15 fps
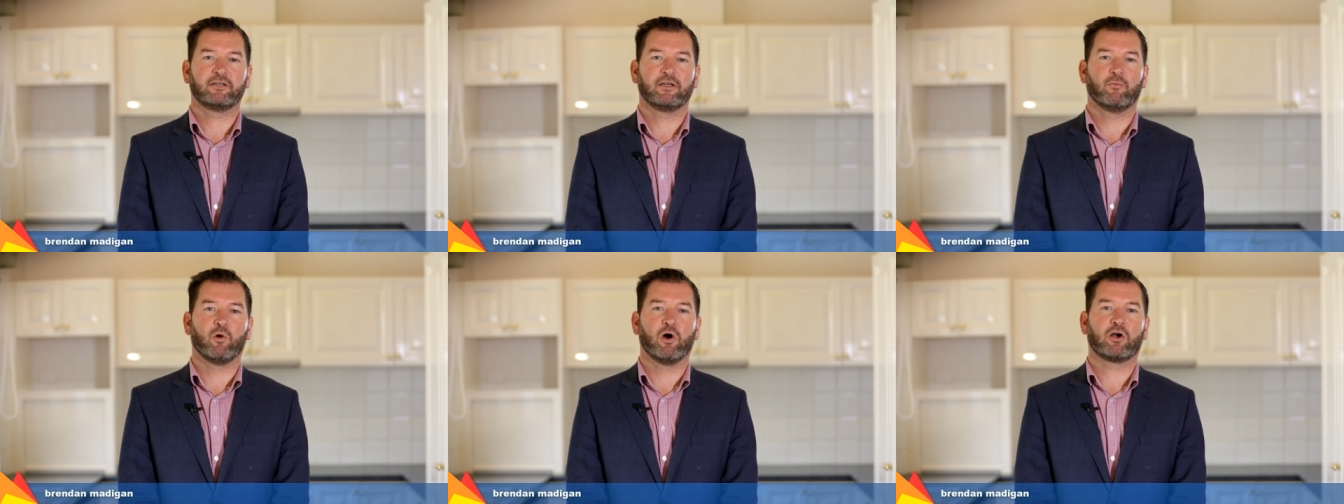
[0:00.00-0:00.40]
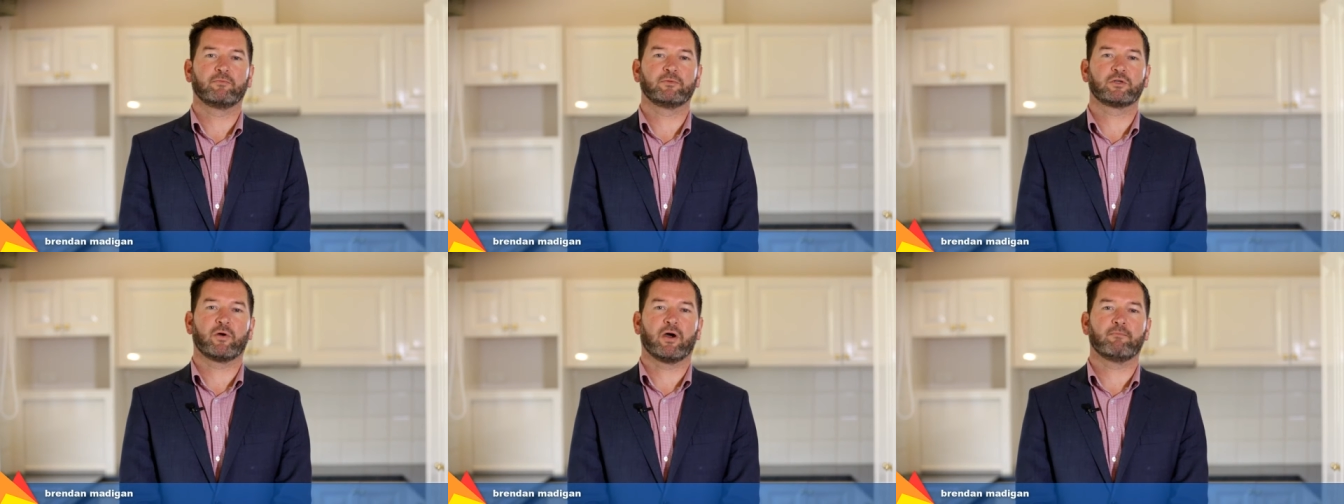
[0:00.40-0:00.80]
and
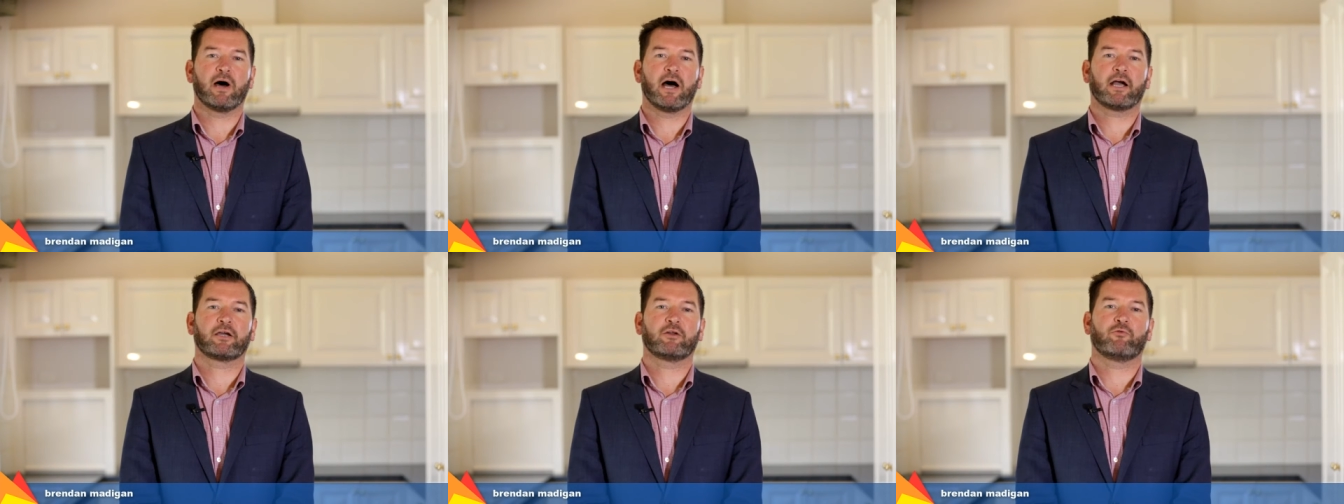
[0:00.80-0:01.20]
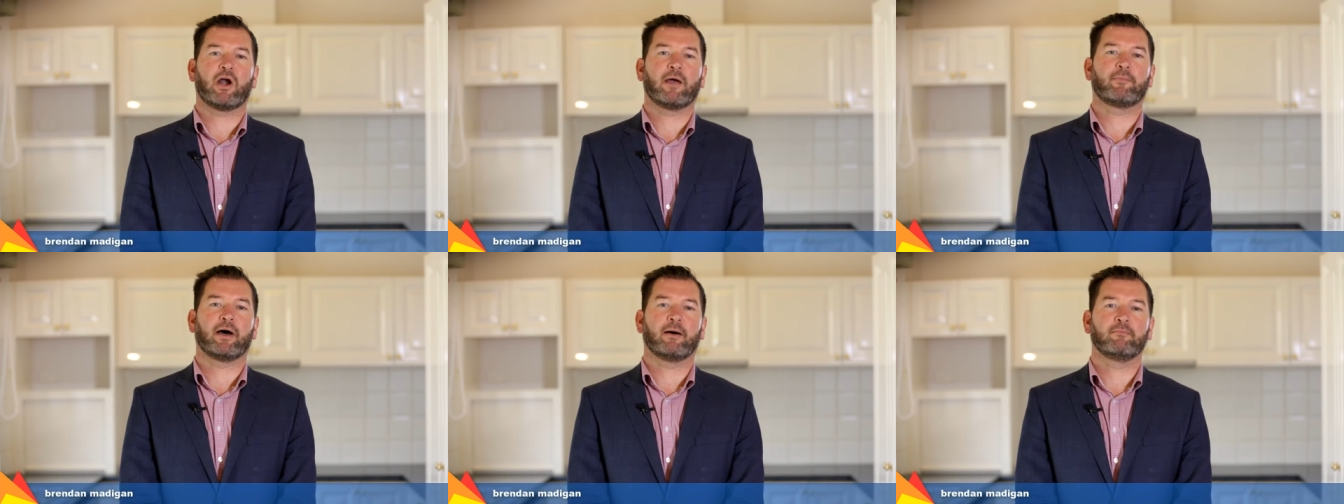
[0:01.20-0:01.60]
welcome to our market
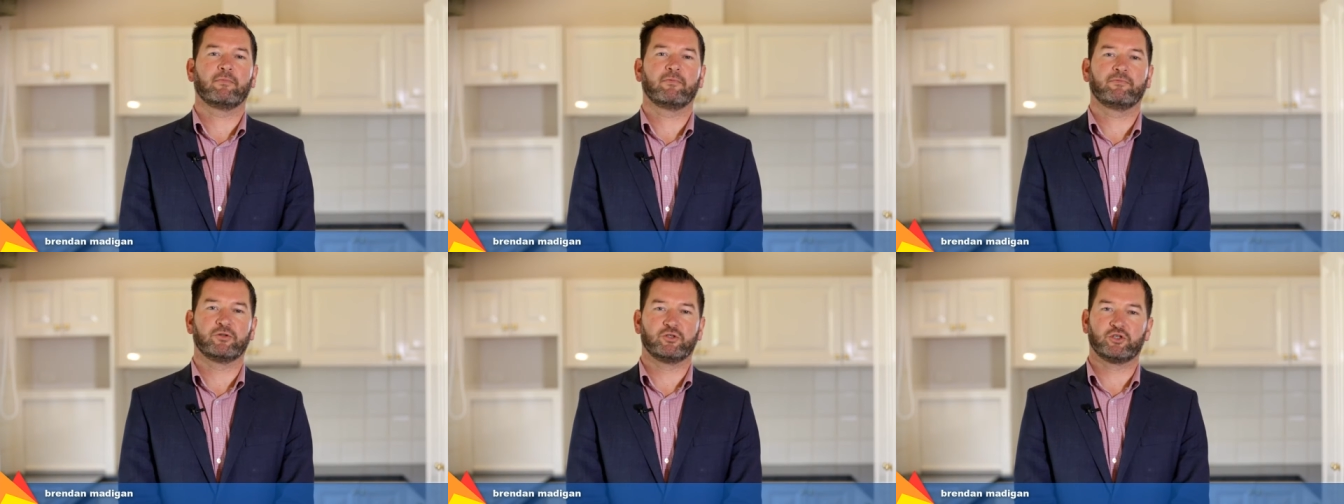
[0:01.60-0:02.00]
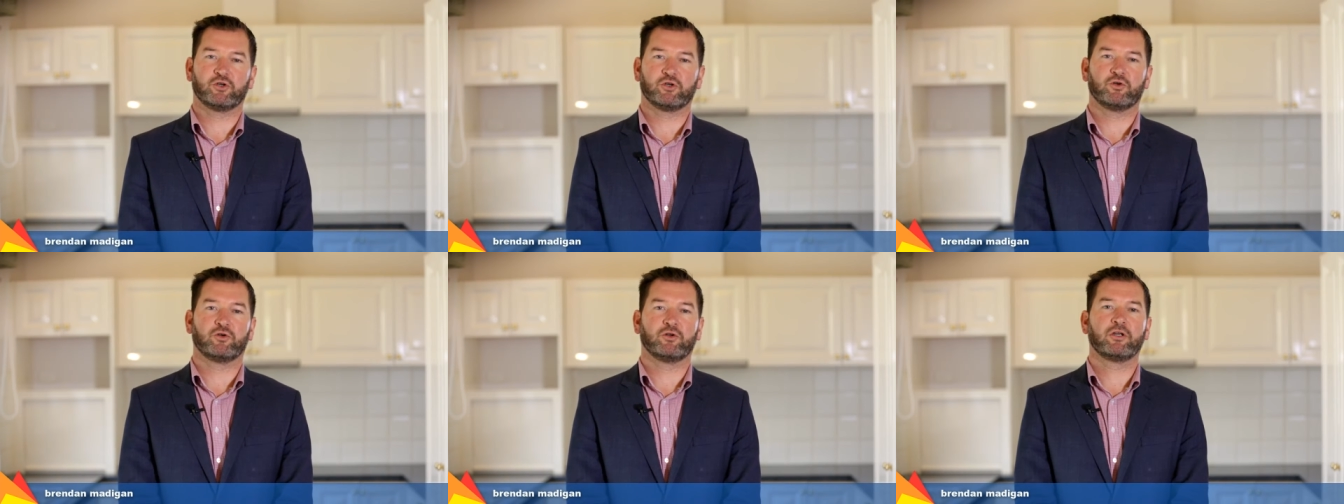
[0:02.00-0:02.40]
wrap up for
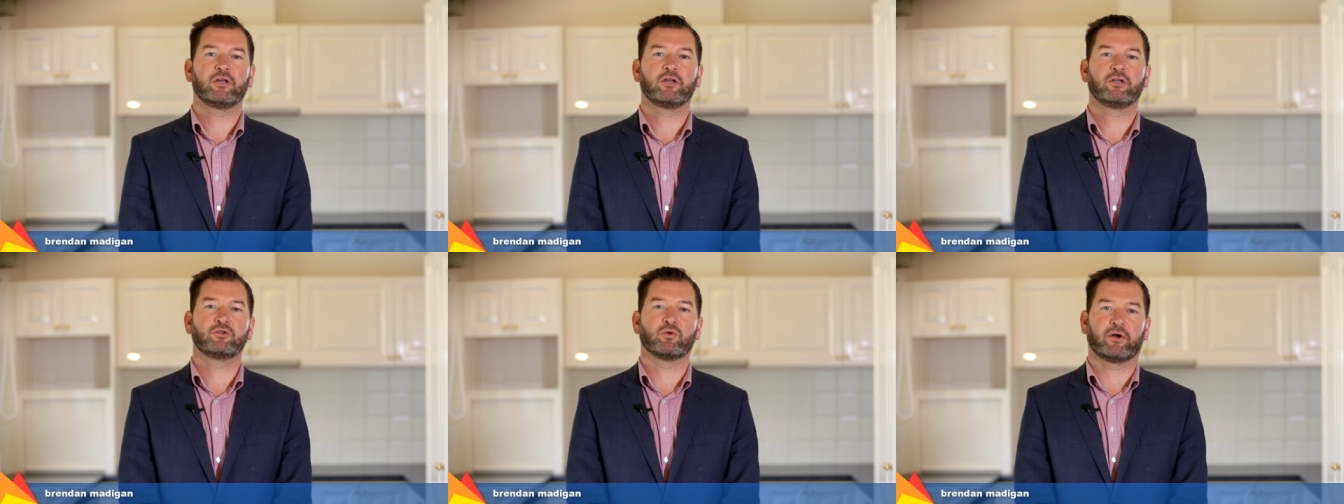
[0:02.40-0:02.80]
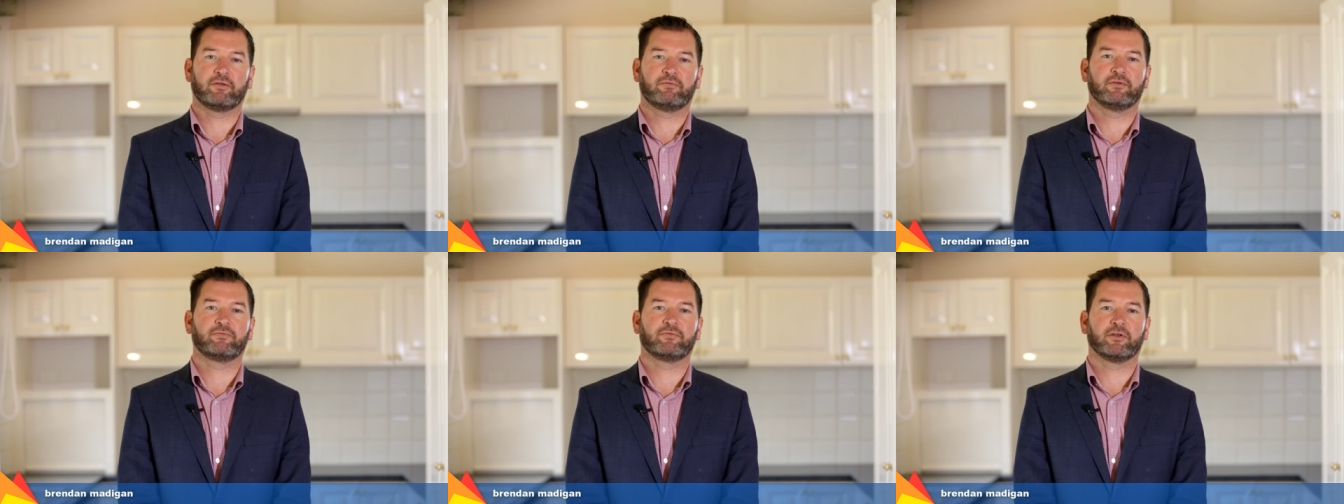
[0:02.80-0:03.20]
June
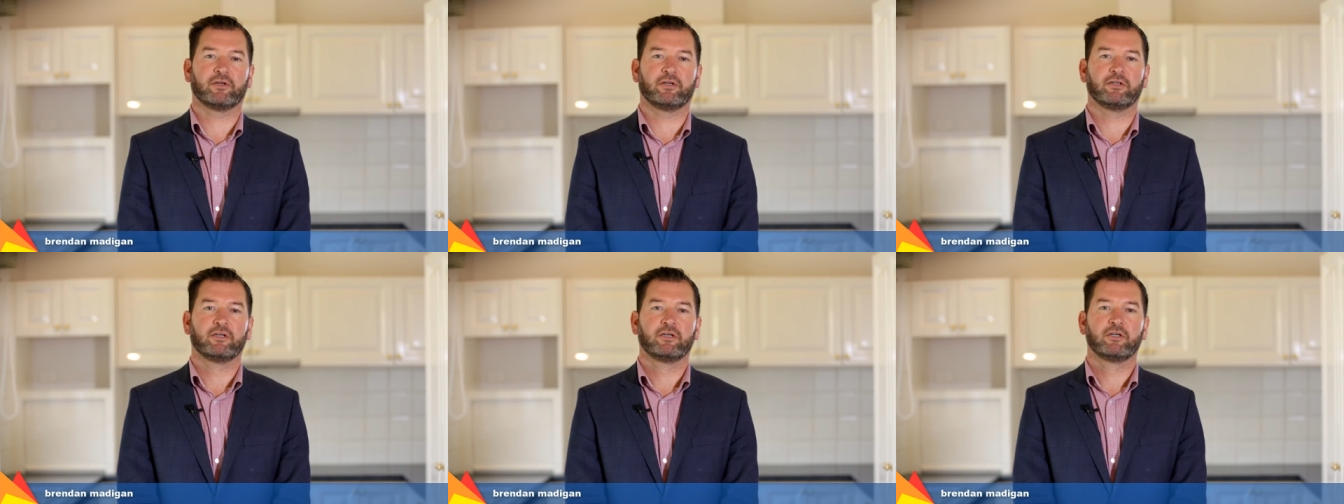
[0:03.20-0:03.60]
2015.